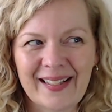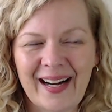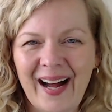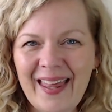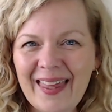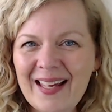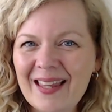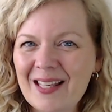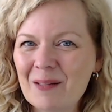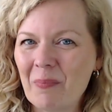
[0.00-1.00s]
I think
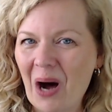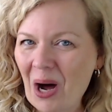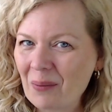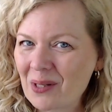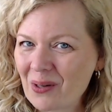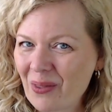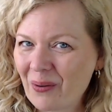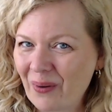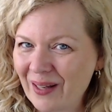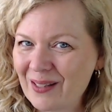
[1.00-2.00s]
these moms are the
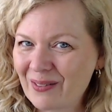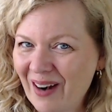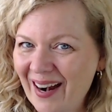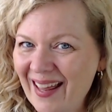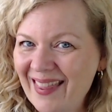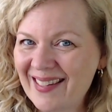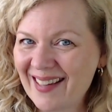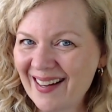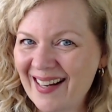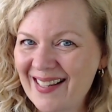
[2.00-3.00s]
ones writing the
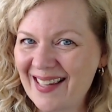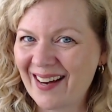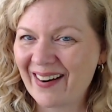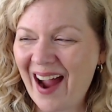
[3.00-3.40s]
sonnets here.